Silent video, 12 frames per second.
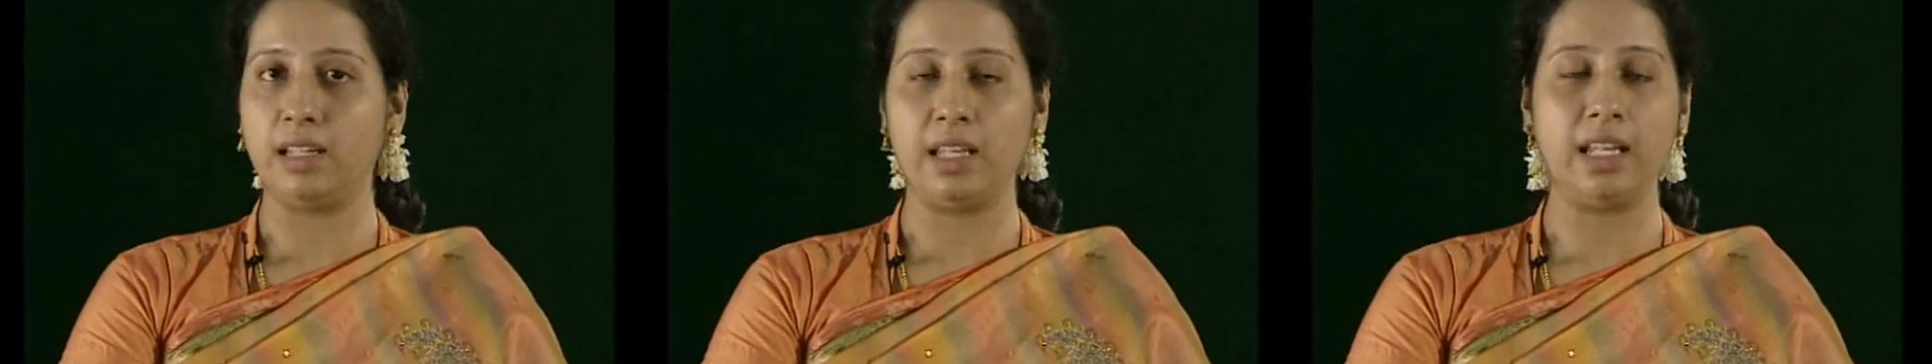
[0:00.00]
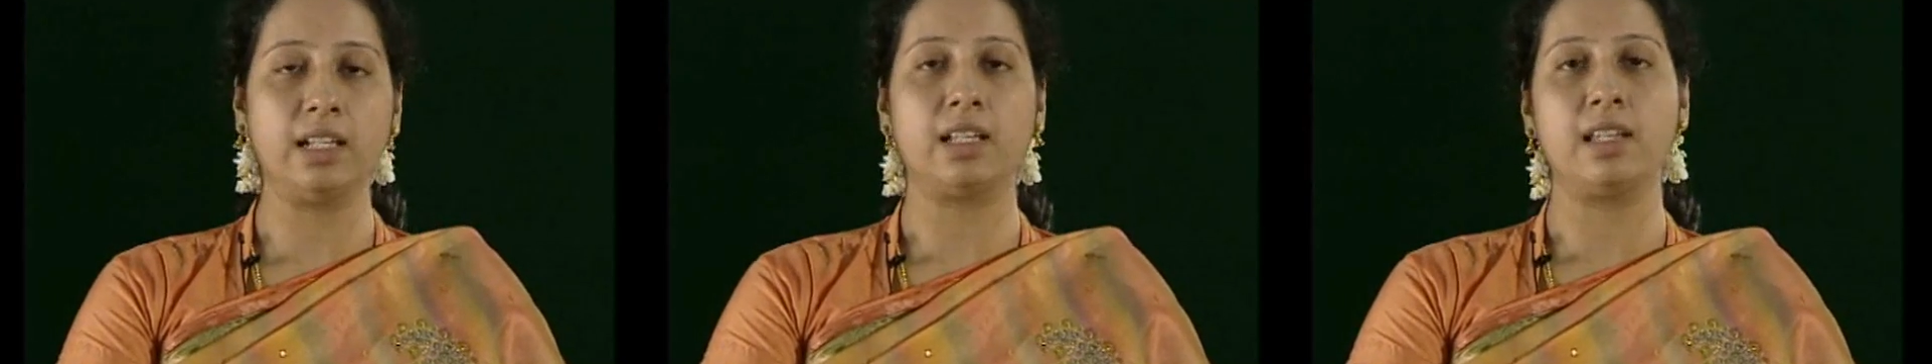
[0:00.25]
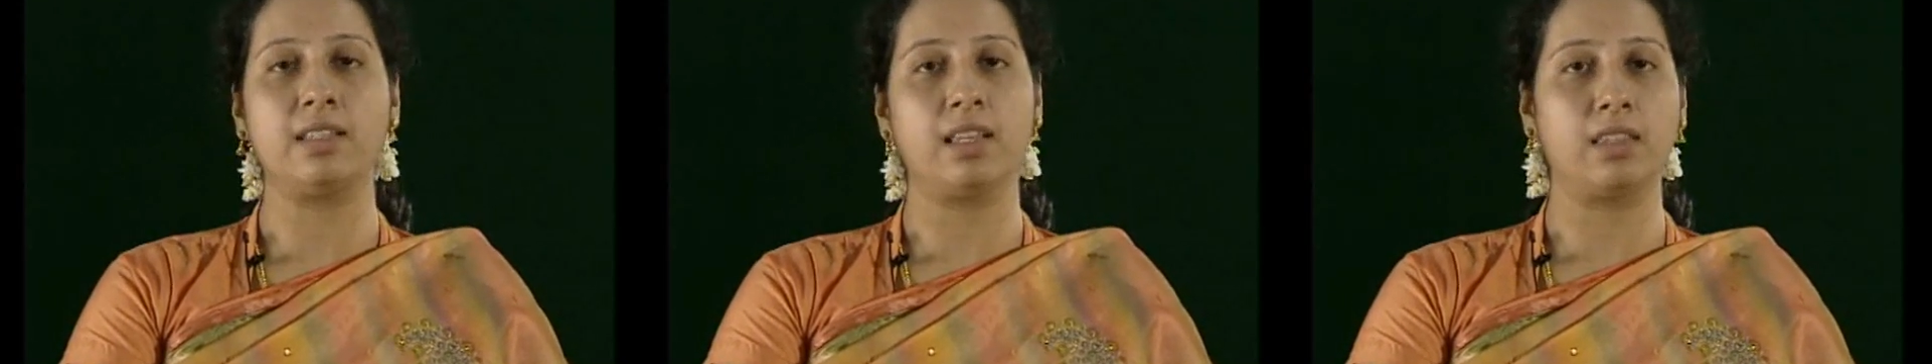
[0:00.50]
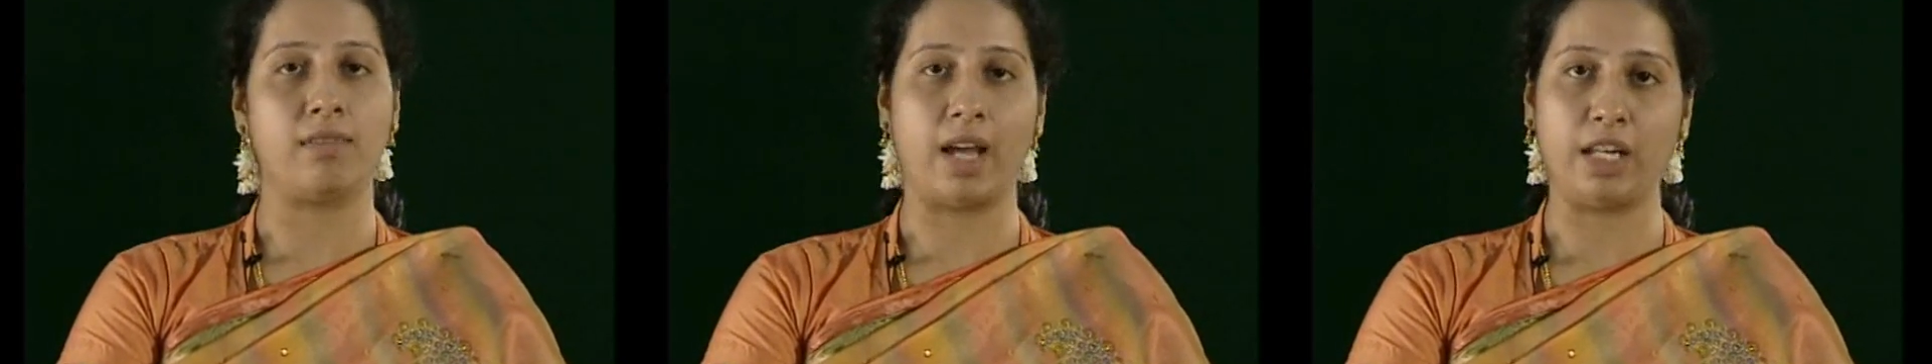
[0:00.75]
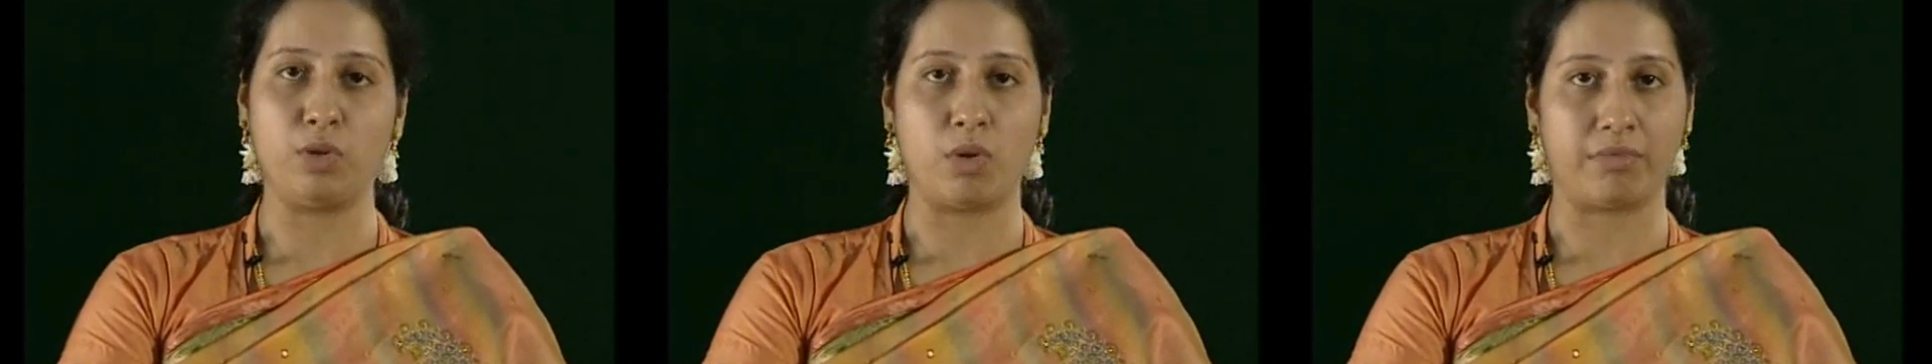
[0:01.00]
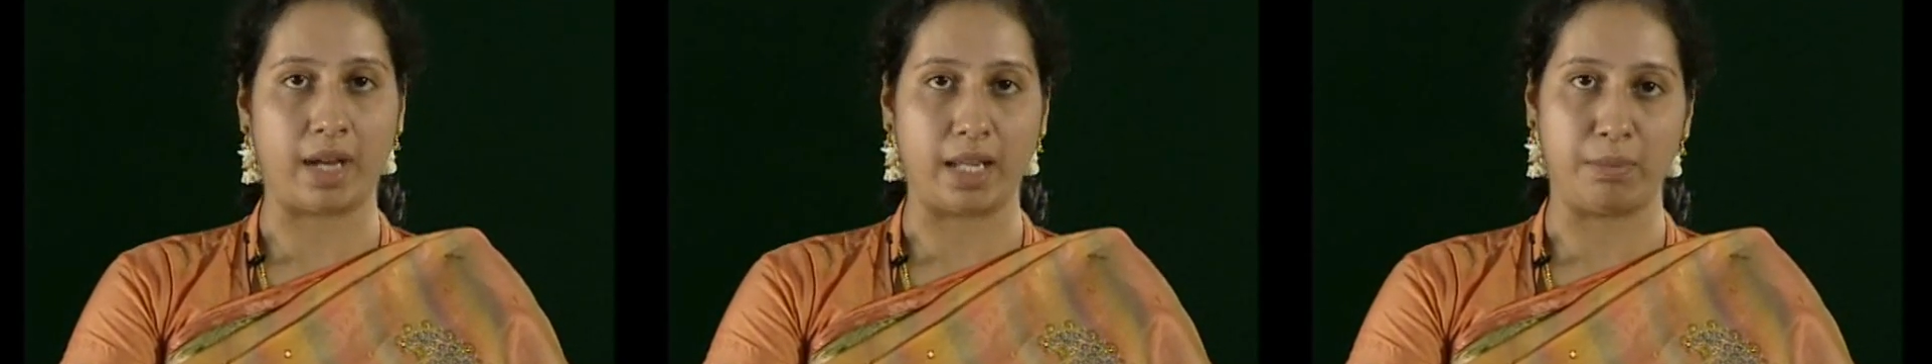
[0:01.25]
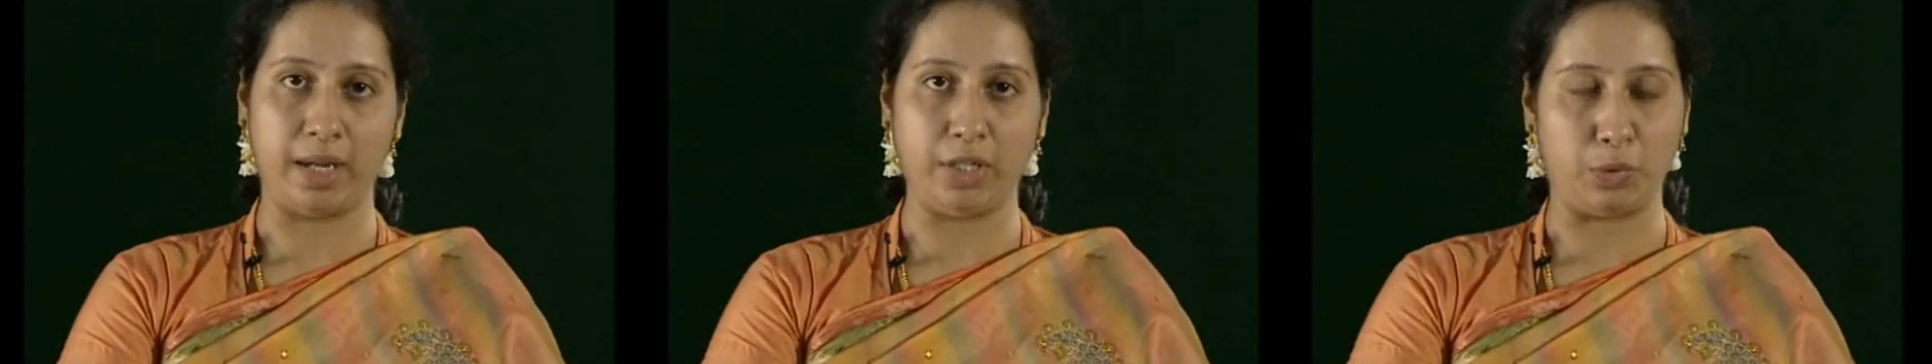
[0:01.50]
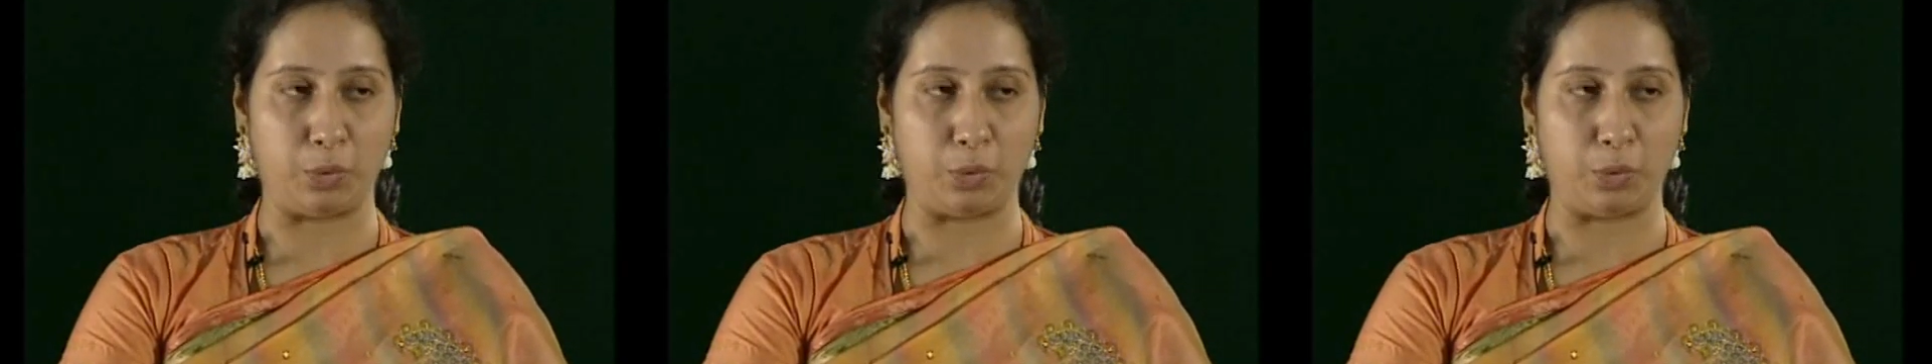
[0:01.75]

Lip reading: increasing the value of I by 2.